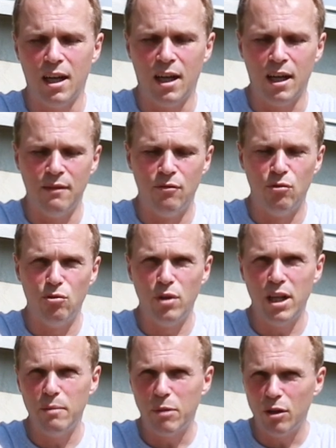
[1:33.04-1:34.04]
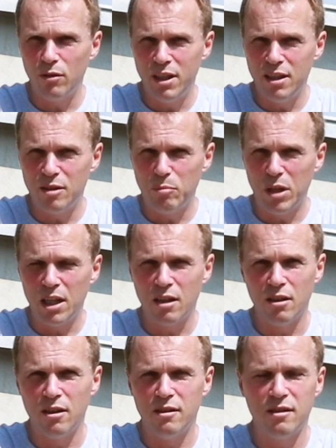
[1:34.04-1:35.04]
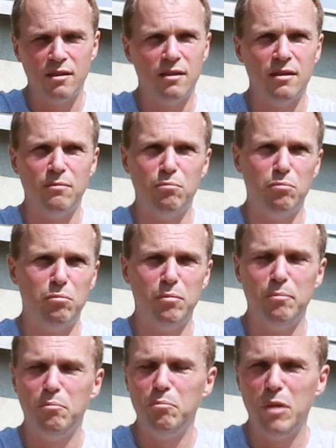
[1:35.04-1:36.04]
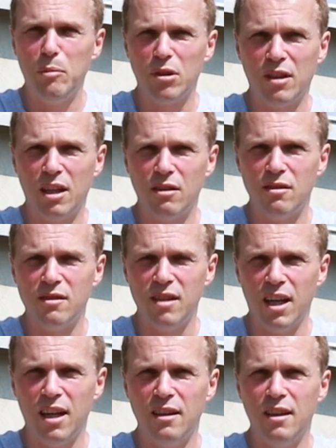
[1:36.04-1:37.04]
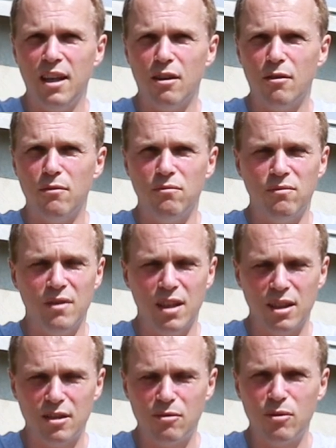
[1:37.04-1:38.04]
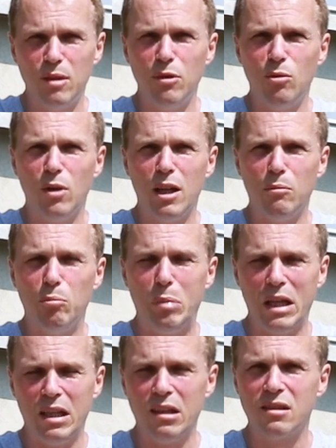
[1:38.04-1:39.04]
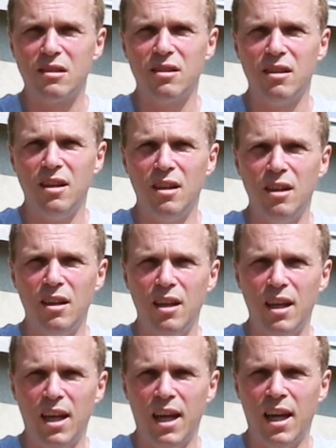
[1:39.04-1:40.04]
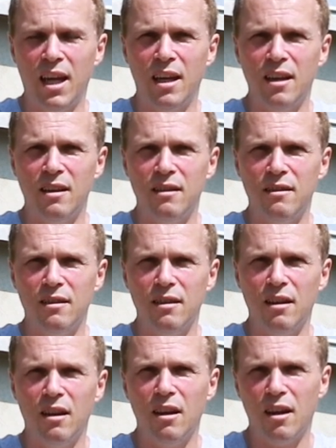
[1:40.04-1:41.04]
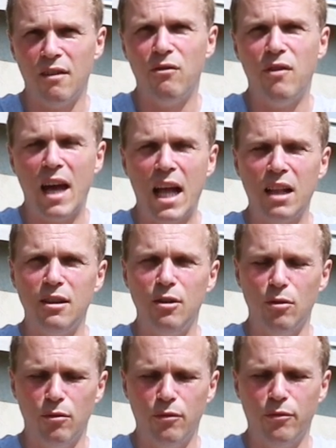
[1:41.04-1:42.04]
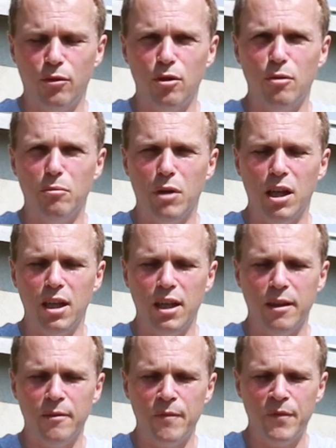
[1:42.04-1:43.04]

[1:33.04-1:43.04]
I've read about these speakers. People tend to say they are extremely well built and a lot of value for your money.